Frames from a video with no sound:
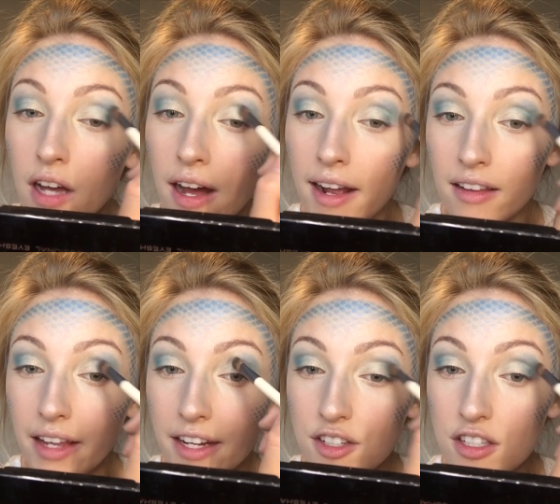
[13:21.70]

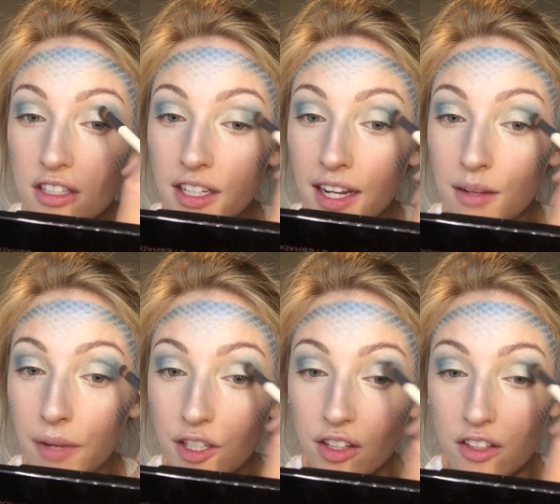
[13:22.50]
highlight just to kind of
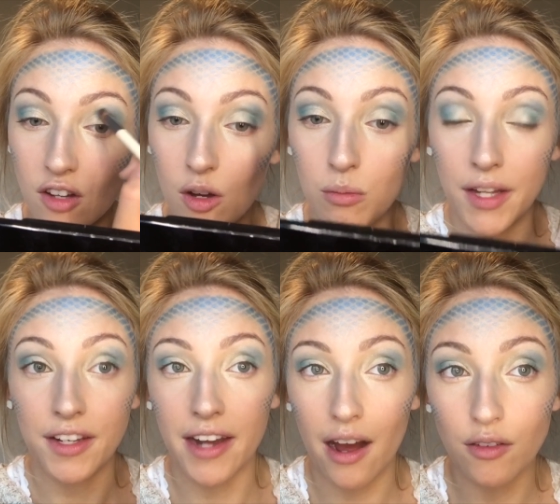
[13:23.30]
make sure that's all
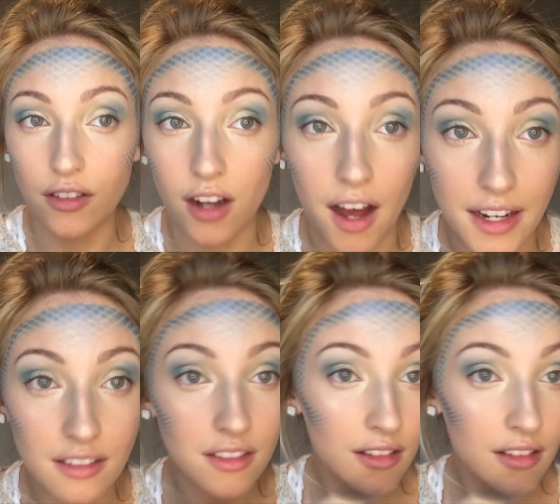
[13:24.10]
blended out and not